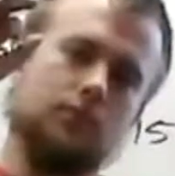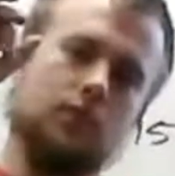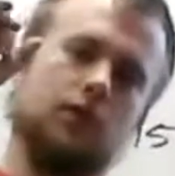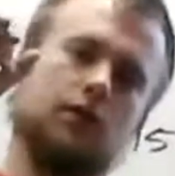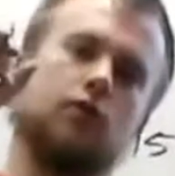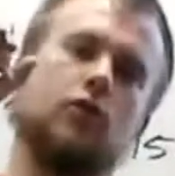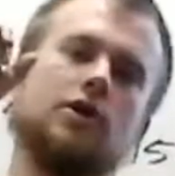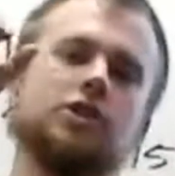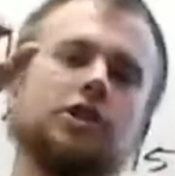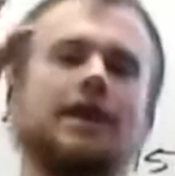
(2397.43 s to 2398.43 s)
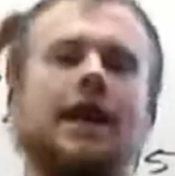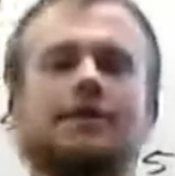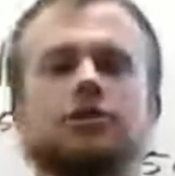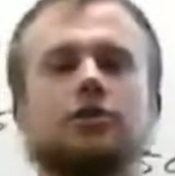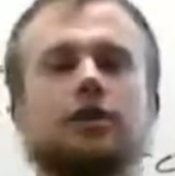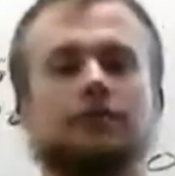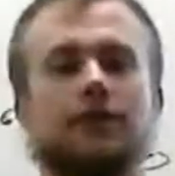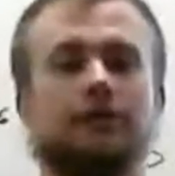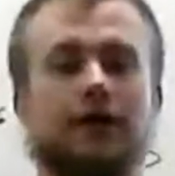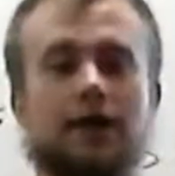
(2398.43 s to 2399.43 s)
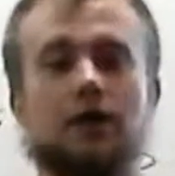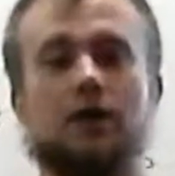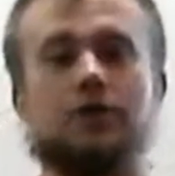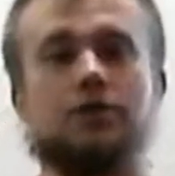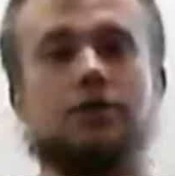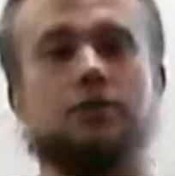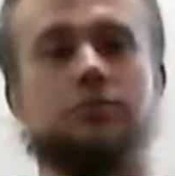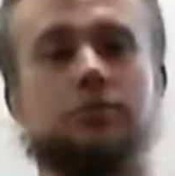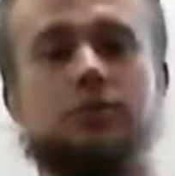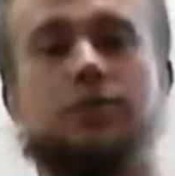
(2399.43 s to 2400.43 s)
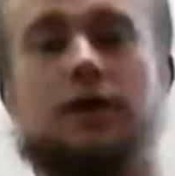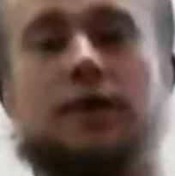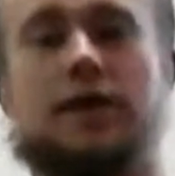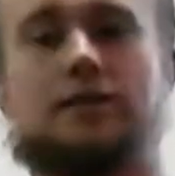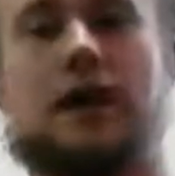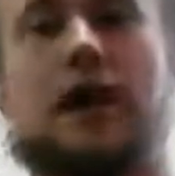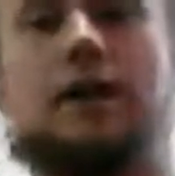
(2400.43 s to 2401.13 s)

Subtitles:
click question and answer. If you have any questions, please put it on that side,